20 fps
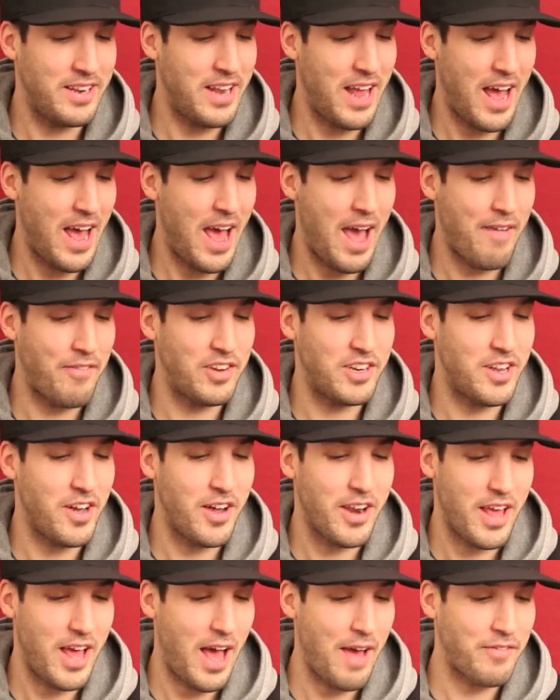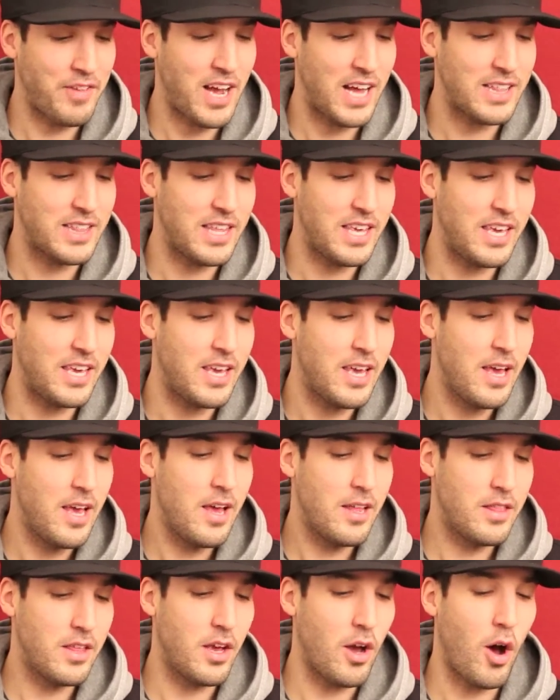I haven't done it. I've got the
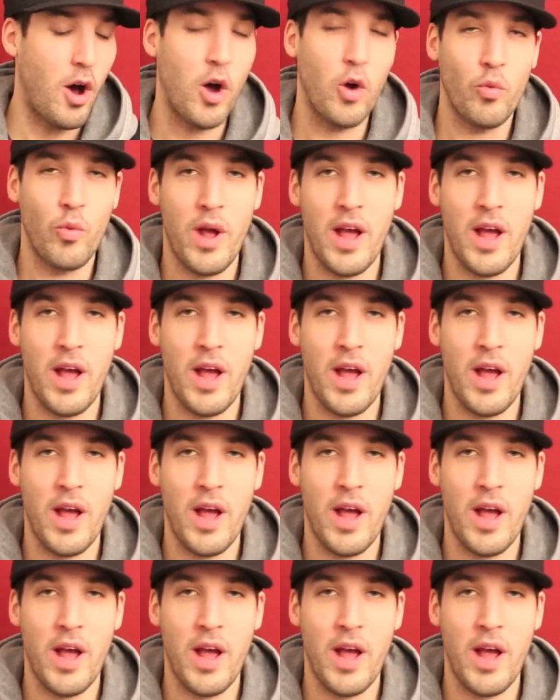the all